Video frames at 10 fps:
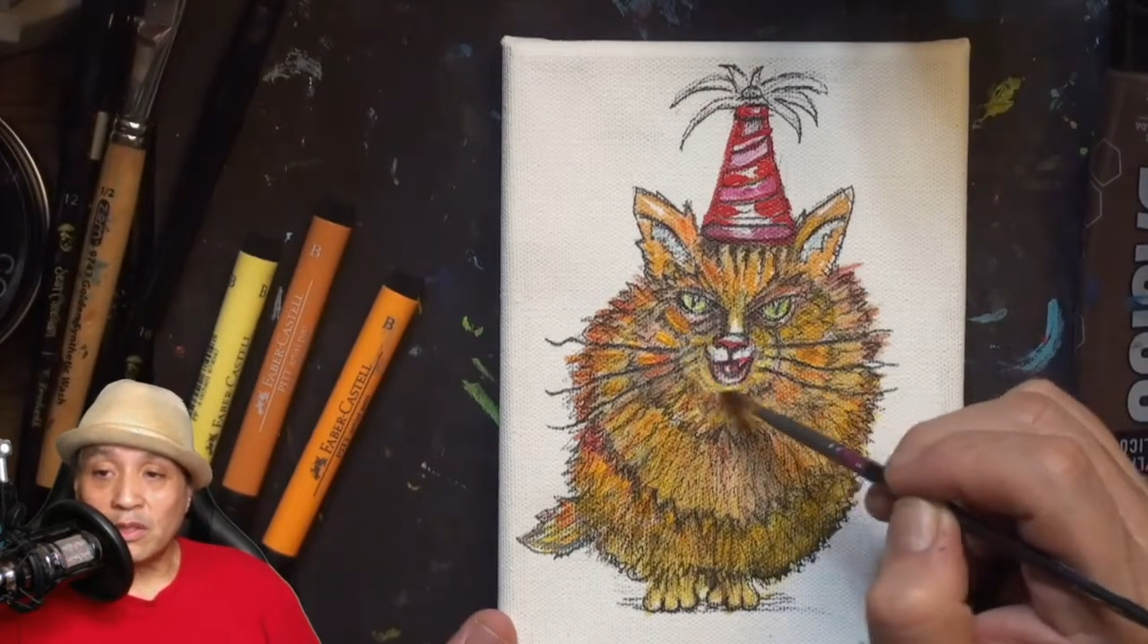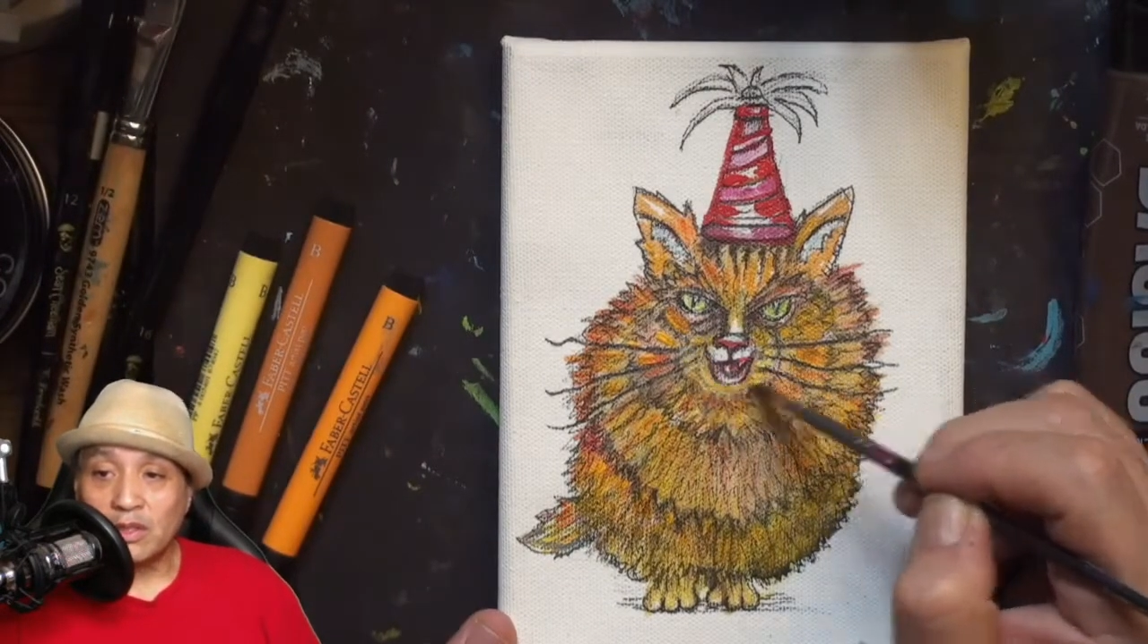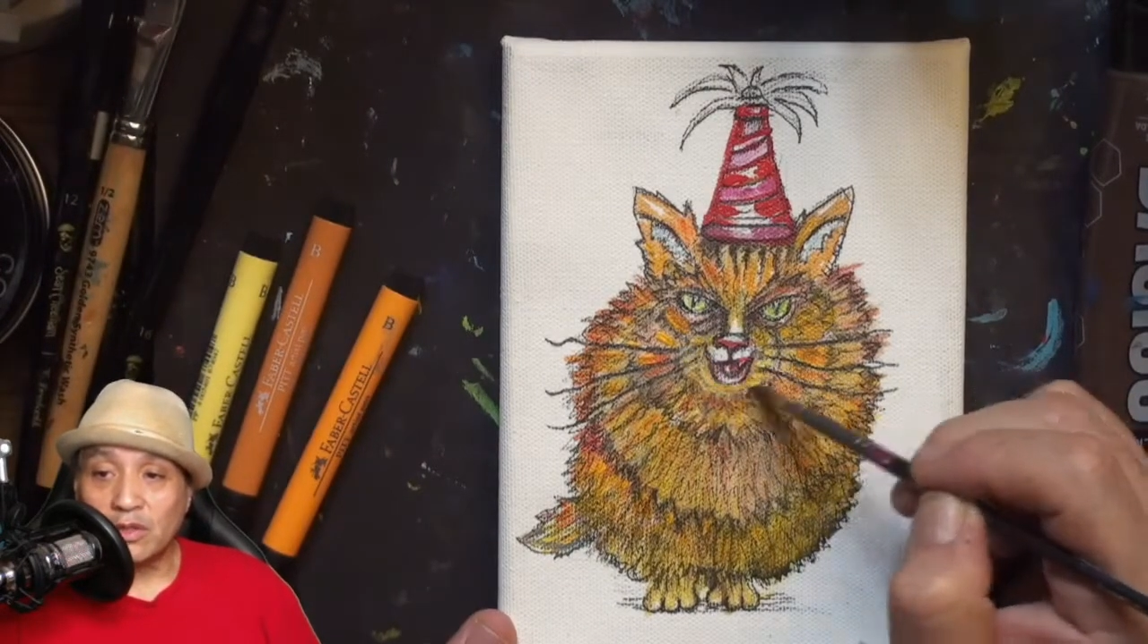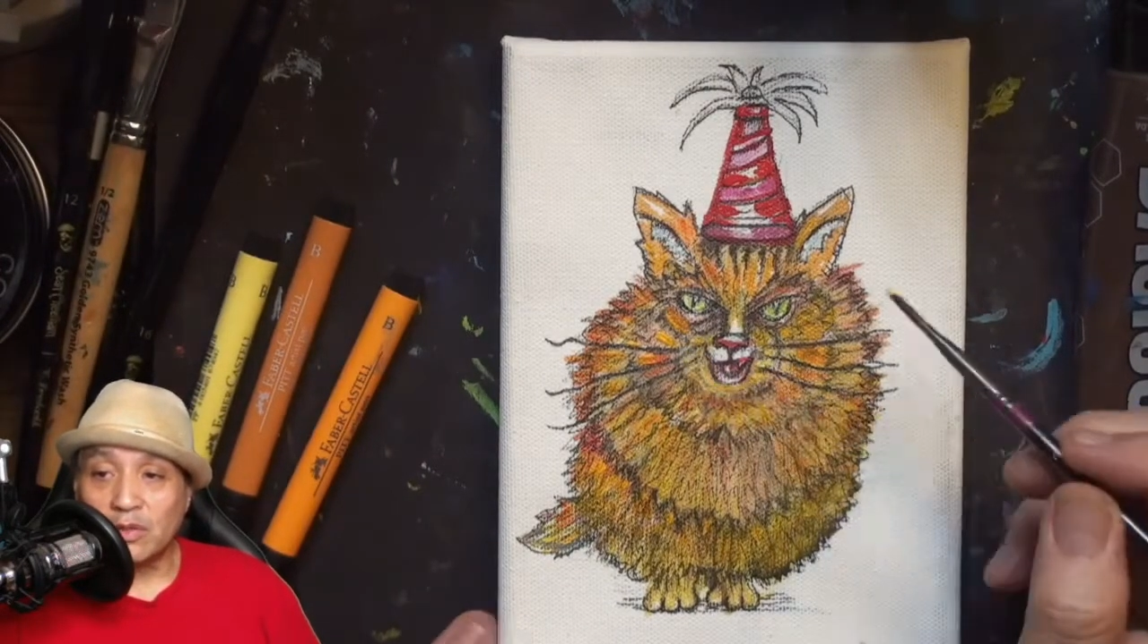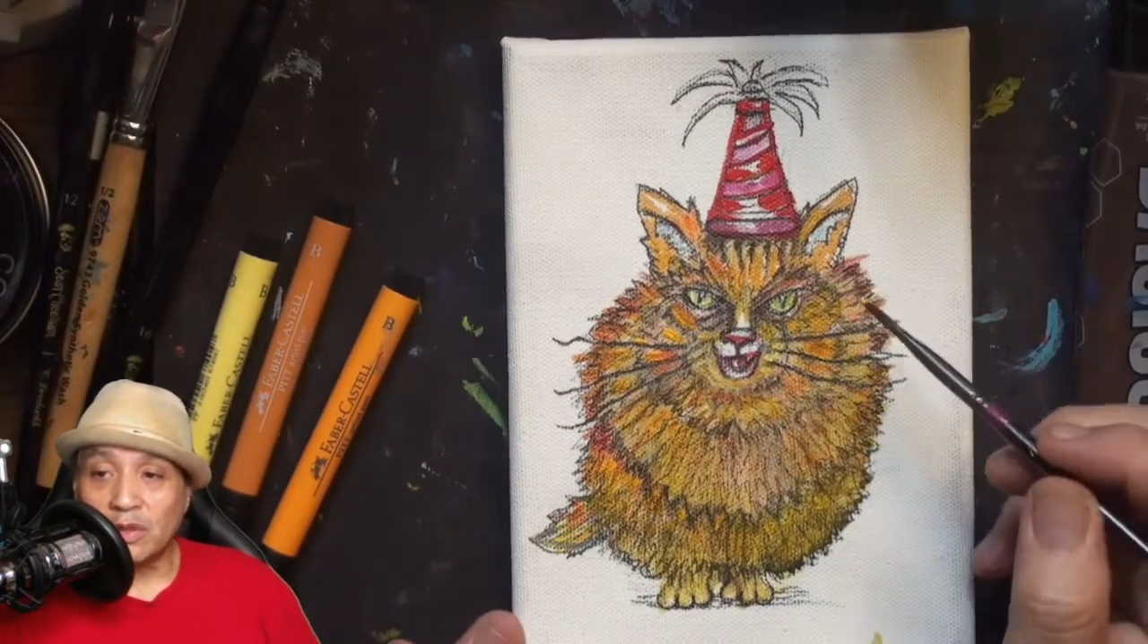
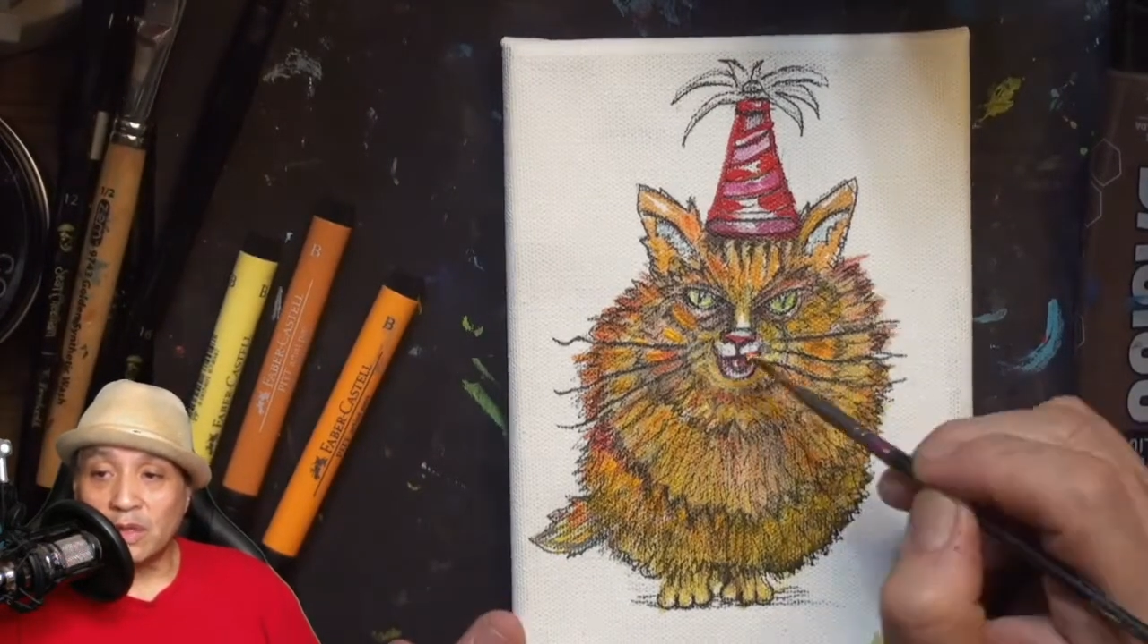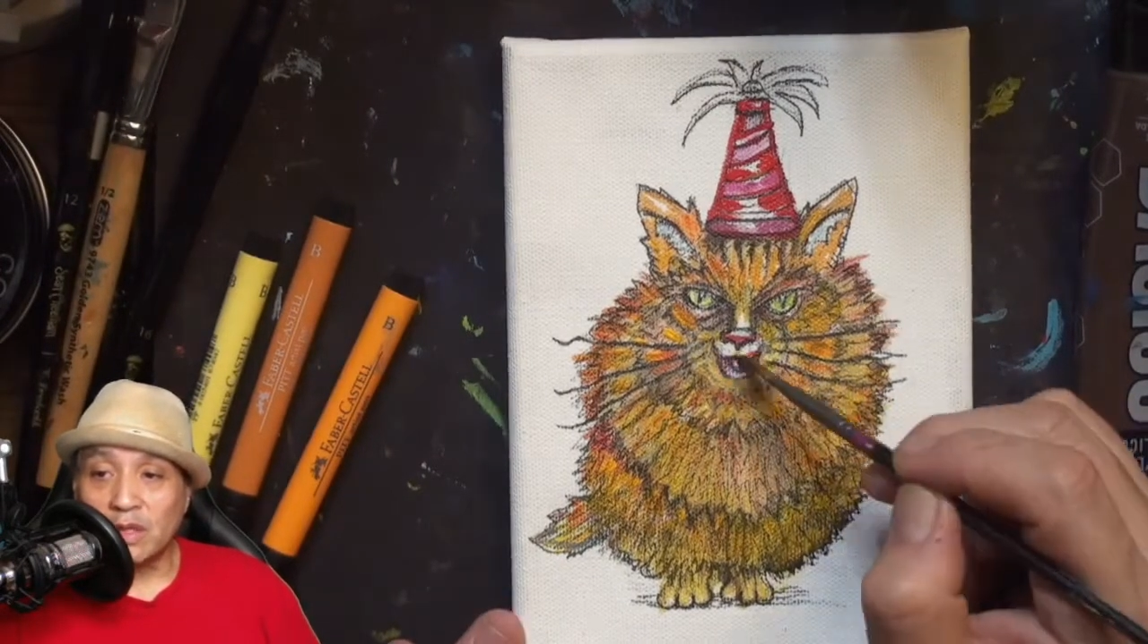just doing a